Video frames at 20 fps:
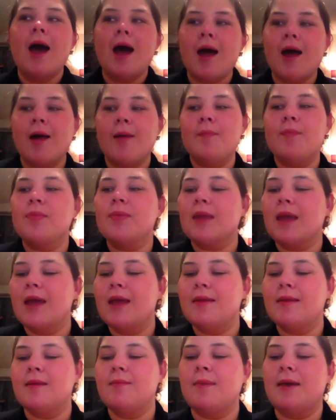And
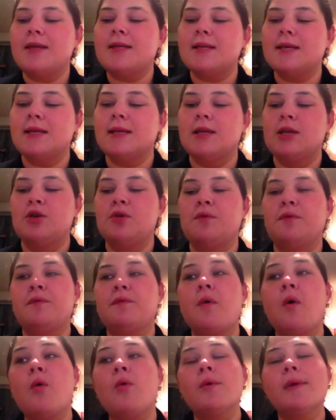then basically you
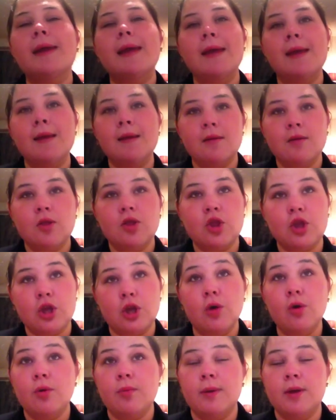fold in the
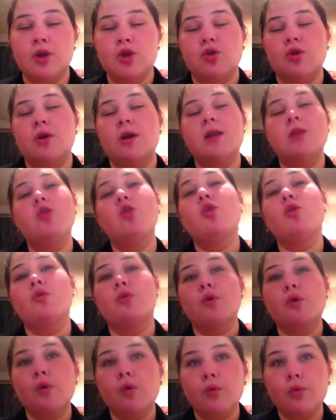yolk mixture
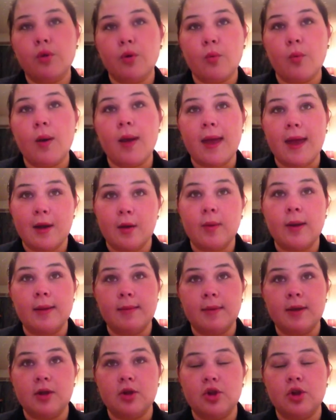into the egg
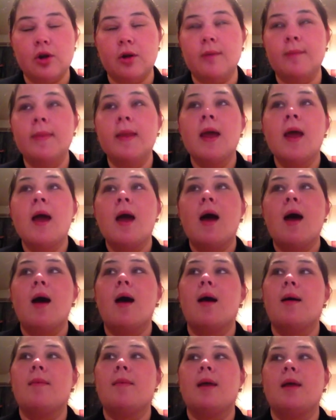white mixture,
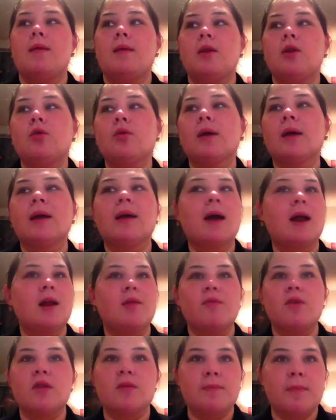and then you'll get kind
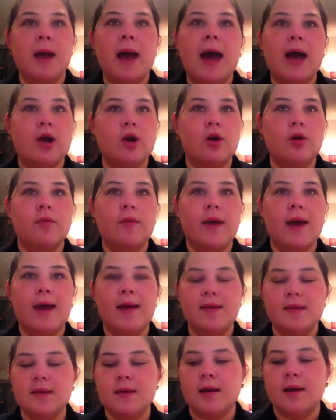of this batter that
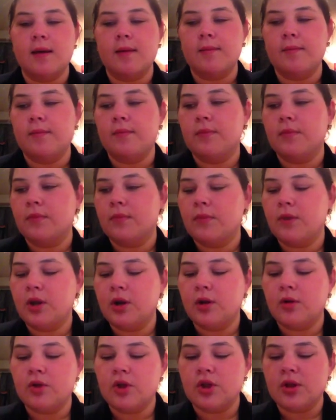has you
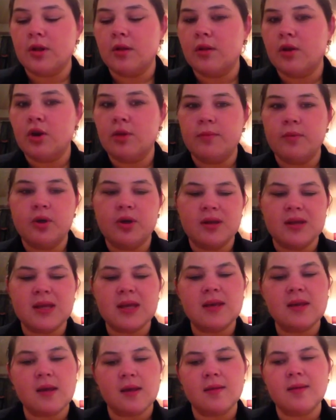know, just a little, you can
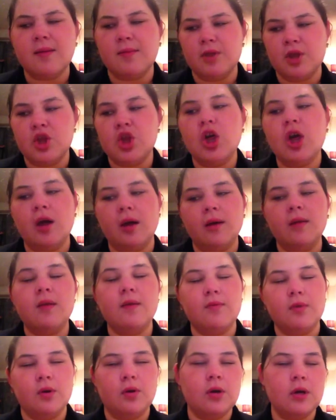see some of the chunks
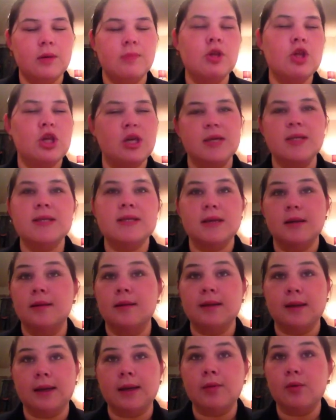of the cream cheese
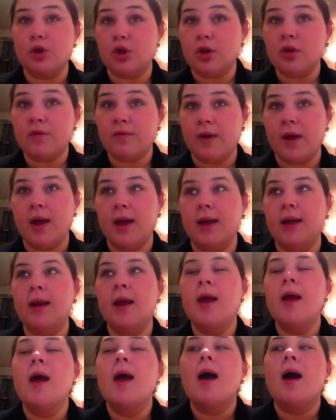still in it, which is fine.
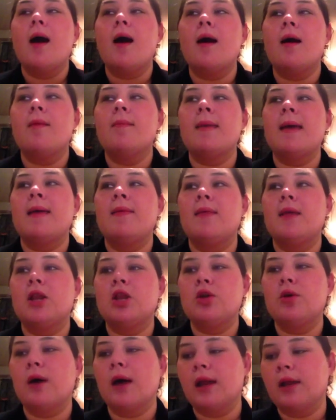And
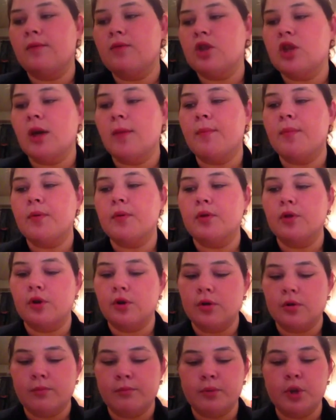then you kind of dump
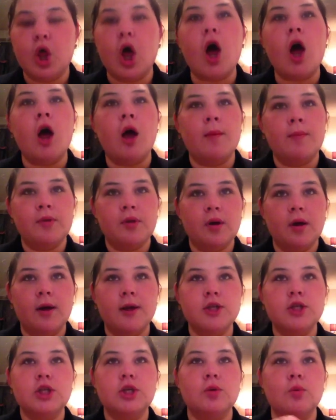little blobs
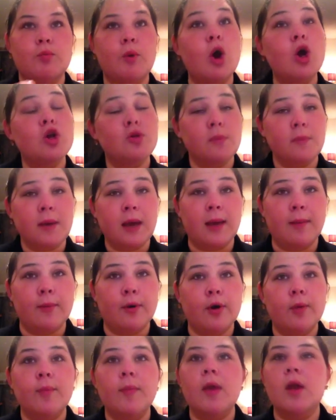onto parchment
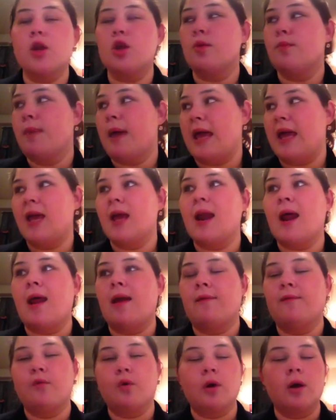paper, and you bake it
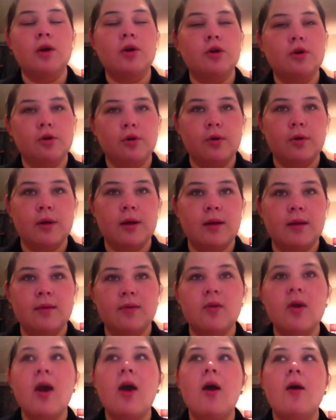at 400
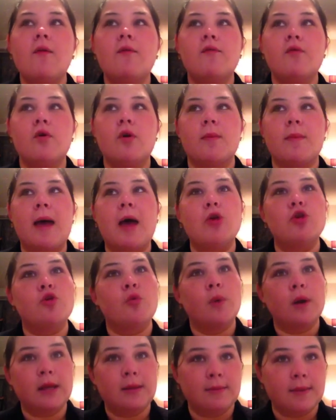degrees for about
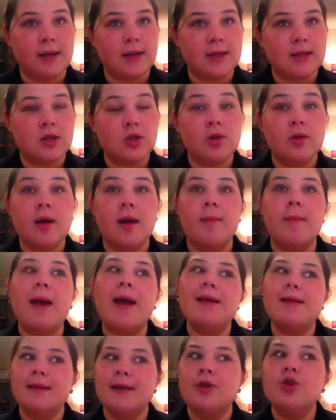20 minutes.
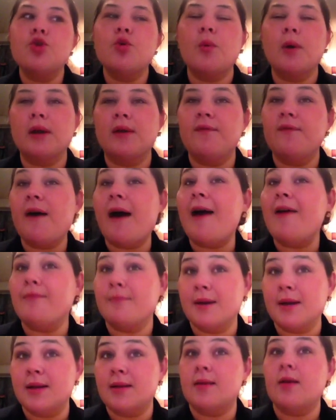I did 25
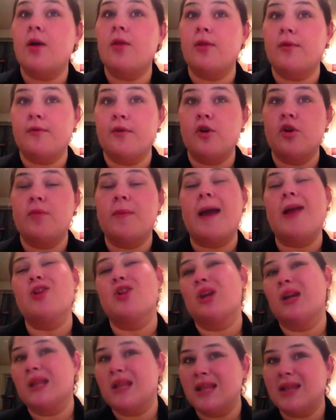minutes on the first batch,
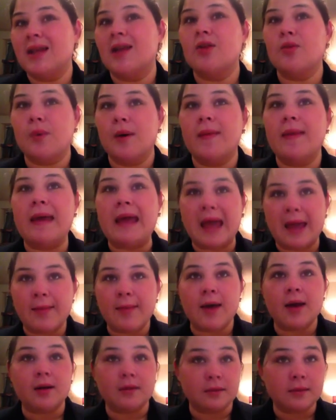and I think that's why they
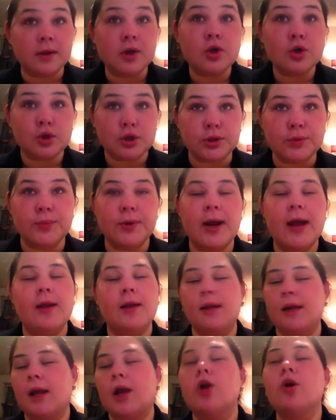came out a little too
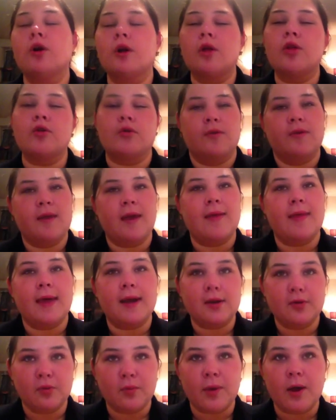brown, and I heard others say
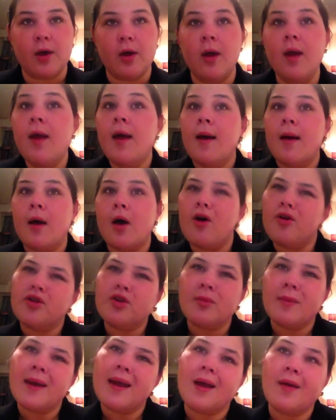that as well.
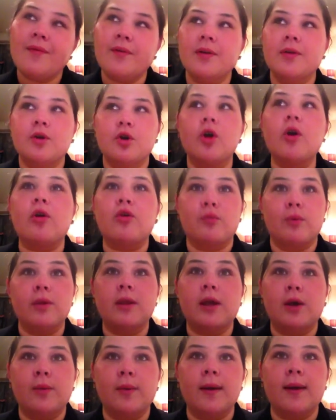Also, my oven cooks
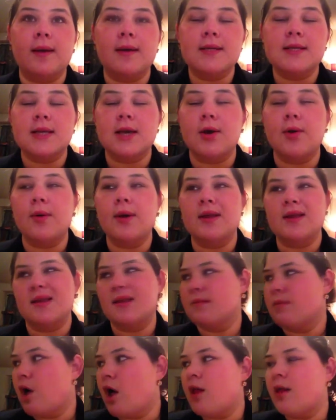really quick, so it's a
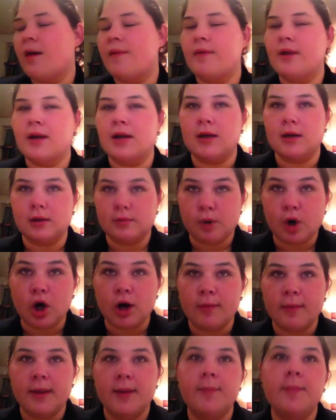small oven in an
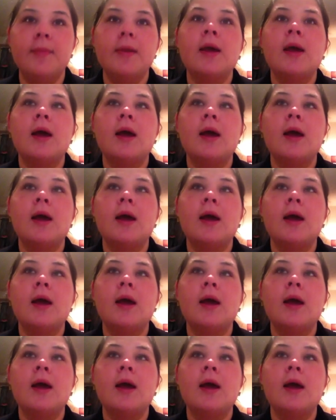apartment.